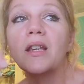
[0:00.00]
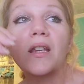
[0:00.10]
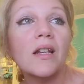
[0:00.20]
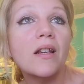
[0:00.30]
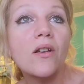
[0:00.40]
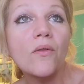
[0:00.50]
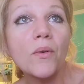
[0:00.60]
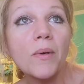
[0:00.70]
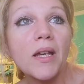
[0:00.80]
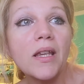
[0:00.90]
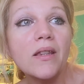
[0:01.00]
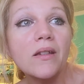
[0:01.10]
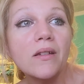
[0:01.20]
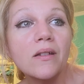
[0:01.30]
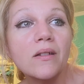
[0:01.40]
get it over with,
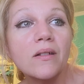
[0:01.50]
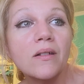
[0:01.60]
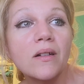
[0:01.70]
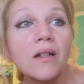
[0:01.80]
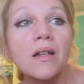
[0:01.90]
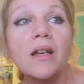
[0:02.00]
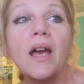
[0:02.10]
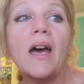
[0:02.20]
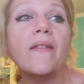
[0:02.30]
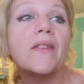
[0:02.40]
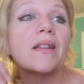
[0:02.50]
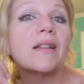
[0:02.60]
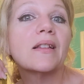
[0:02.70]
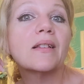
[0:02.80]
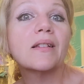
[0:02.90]
and
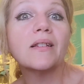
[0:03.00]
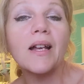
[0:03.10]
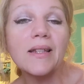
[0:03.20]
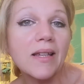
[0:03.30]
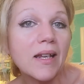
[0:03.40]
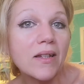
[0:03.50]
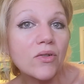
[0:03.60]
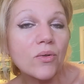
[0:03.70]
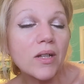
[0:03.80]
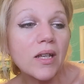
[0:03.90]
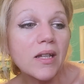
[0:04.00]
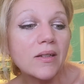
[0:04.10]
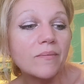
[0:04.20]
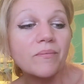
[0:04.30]
the less I enjoy it,